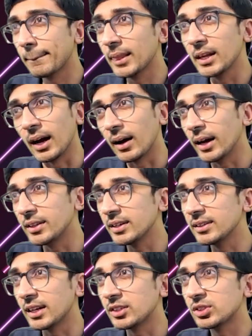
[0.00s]
Yeah, I think
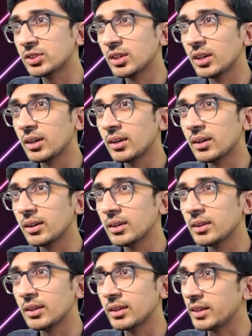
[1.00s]
that's what
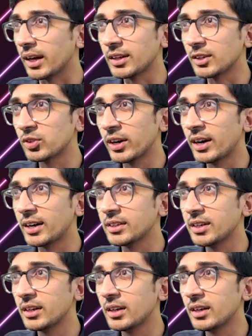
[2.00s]
I add there.